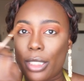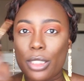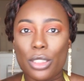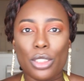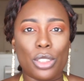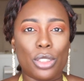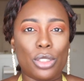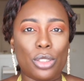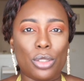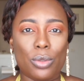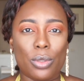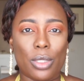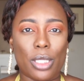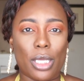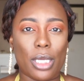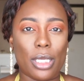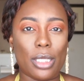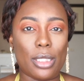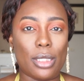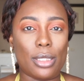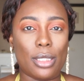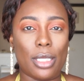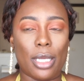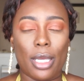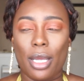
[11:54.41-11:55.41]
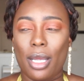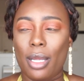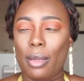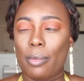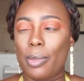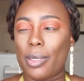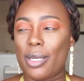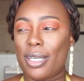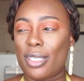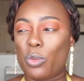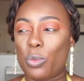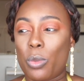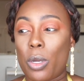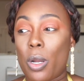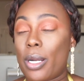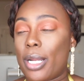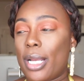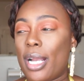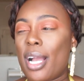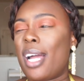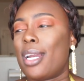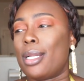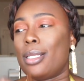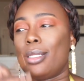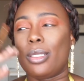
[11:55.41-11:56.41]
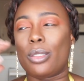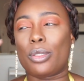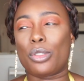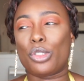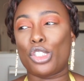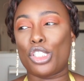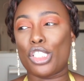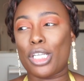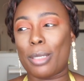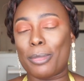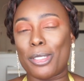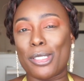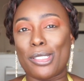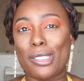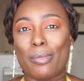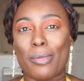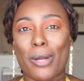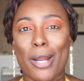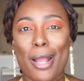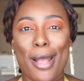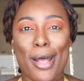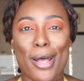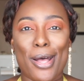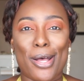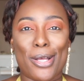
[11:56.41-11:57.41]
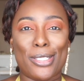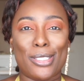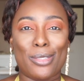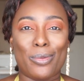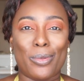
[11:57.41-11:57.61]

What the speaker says: to do this, because we already got a little shimmer somewhere else.